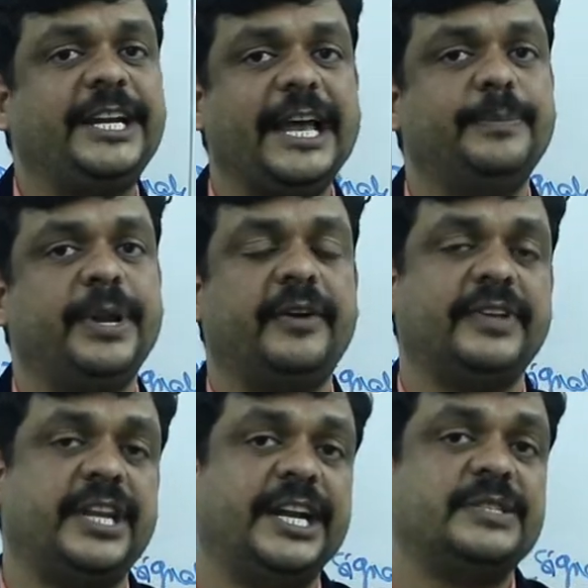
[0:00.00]
time period,
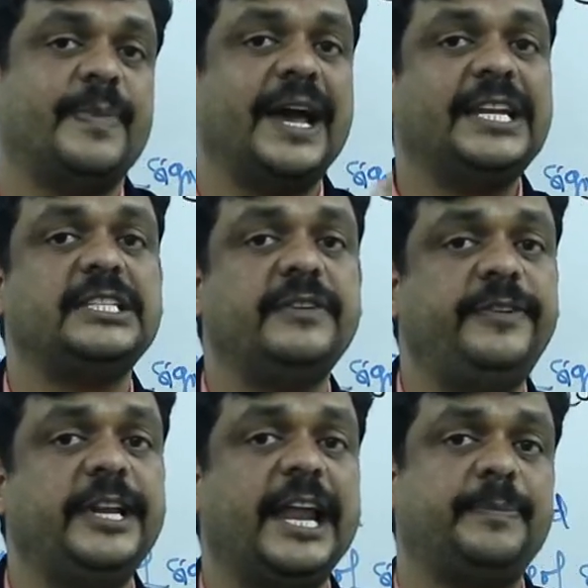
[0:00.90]
whether it is minus
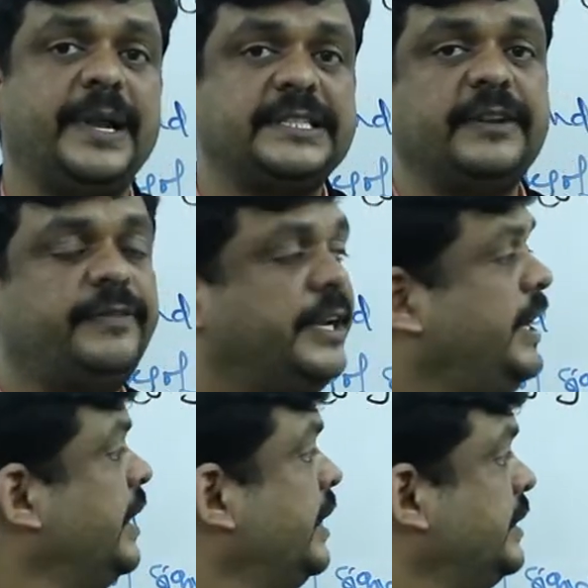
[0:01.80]
infinity or plus
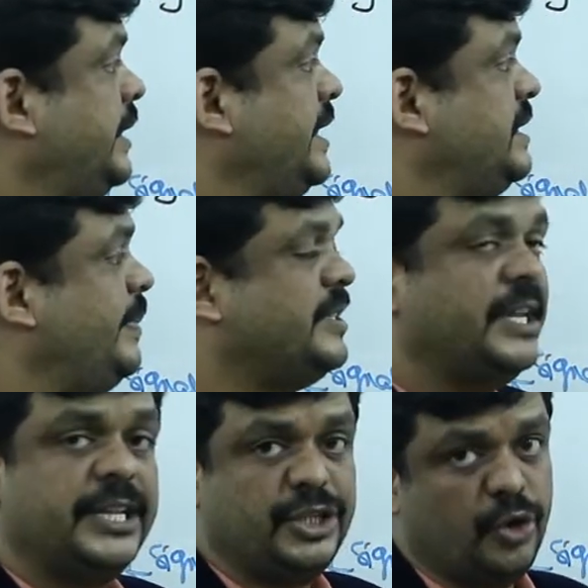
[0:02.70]
infinity, that is depends
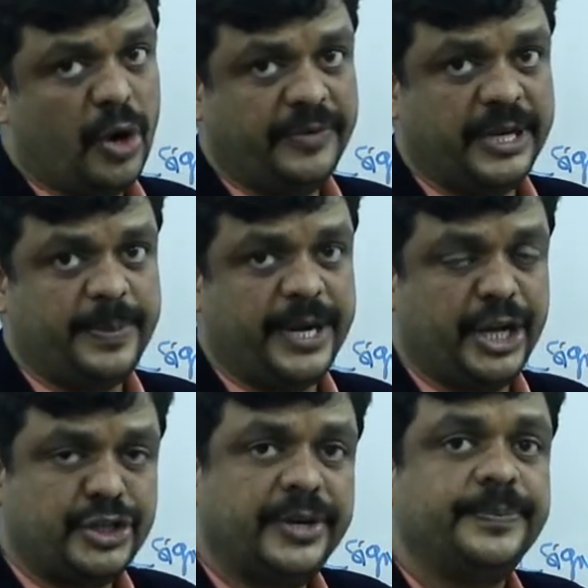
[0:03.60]
on this u of the
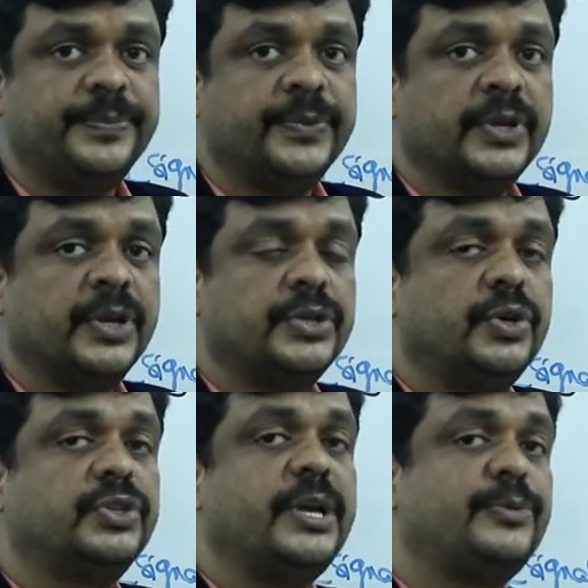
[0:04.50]
representation.
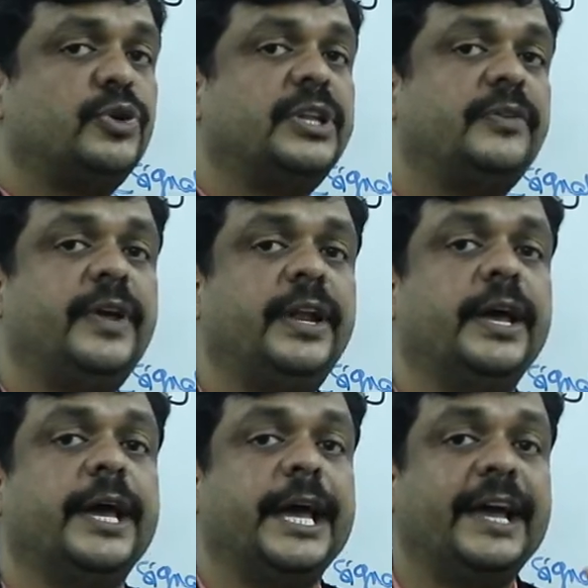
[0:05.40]
So substitute that one.
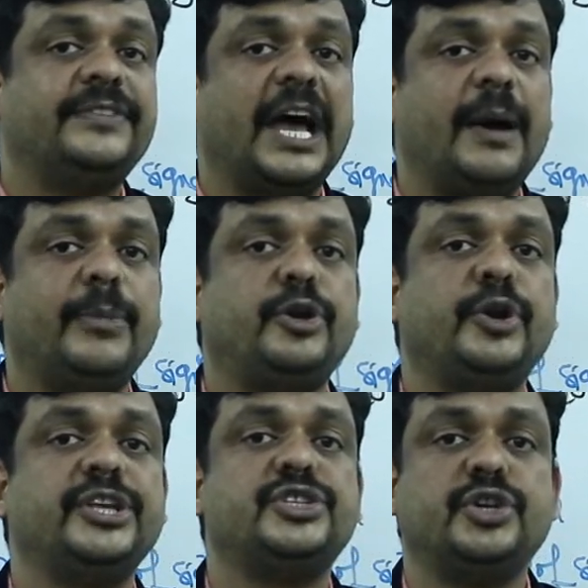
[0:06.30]
If the amplitude
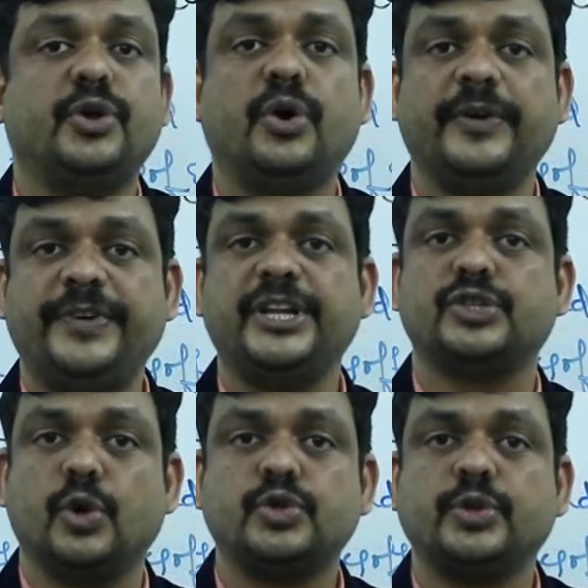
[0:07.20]
is 0, if it is
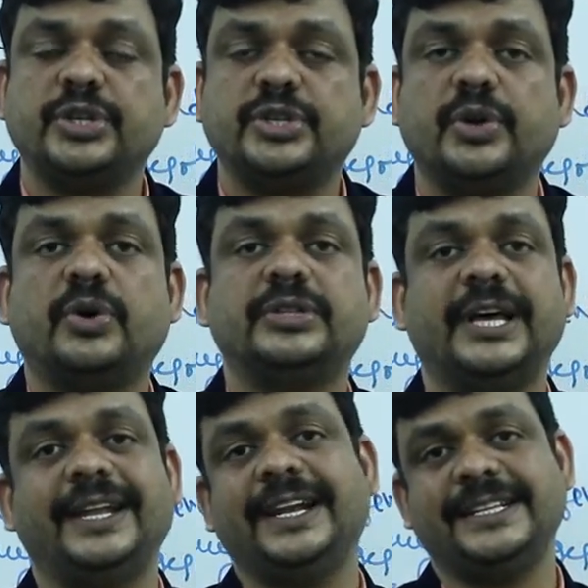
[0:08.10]
goes to the 0,
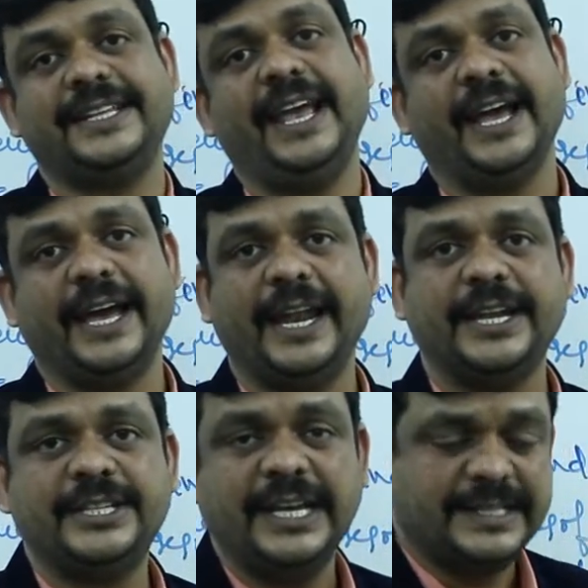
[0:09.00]
then it is a
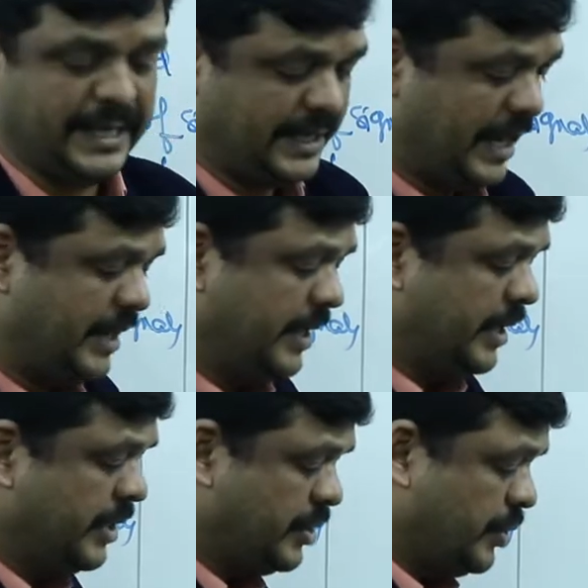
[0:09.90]
energy signal.
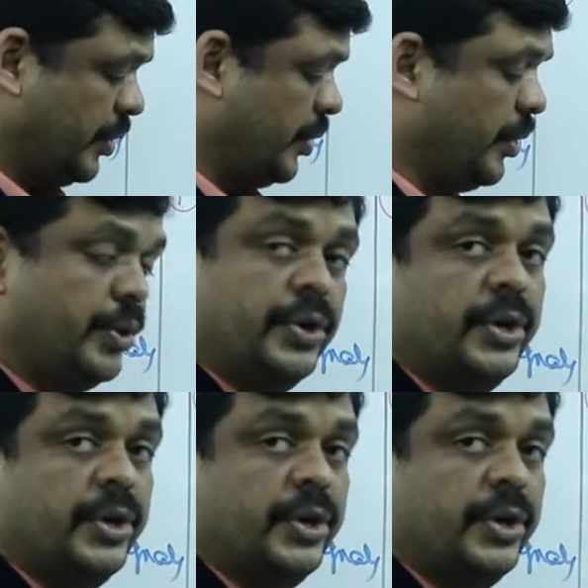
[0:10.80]
So